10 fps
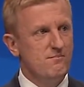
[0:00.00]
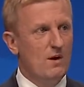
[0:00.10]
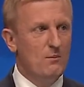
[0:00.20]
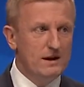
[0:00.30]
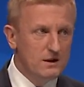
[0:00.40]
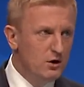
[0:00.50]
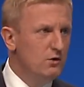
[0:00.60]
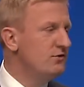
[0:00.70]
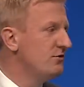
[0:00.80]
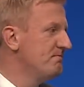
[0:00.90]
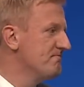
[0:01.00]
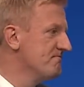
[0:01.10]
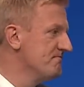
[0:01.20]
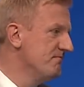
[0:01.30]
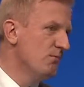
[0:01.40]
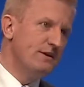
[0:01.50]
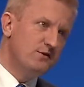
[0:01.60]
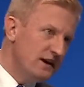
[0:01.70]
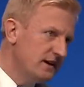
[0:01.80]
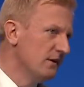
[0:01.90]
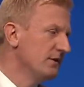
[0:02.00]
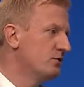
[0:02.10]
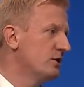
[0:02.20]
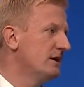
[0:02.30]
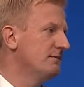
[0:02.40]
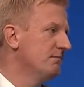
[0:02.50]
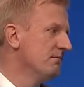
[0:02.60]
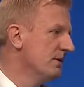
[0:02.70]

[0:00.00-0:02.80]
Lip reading: When we lose, we take it on the chin,